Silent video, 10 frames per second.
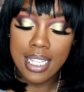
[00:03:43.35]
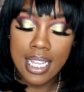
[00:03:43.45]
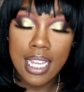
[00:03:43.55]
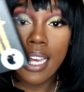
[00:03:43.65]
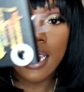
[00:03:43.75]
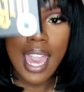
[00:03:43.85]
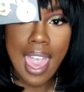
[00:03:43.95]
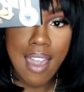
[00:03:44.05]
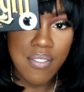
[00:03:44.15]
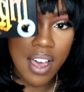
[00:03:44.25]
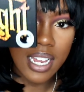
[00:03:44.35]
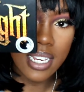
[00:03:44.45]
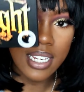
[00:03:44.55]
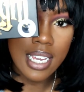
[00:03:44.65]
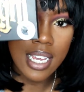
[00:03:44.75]
the Kat
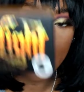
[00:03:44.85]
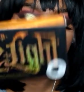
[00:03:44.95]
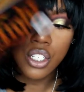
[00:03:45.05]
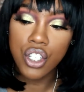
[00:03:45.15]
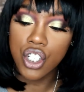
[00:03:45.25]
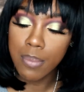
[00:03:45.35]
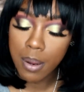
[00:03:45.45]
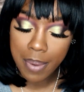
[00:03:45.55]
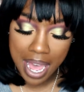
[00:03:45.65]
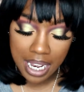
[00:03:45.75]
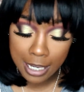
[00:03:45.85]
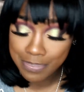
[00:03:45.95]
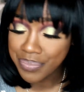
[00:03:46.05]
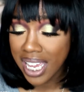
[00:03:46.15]
Von D, the shimmer palette.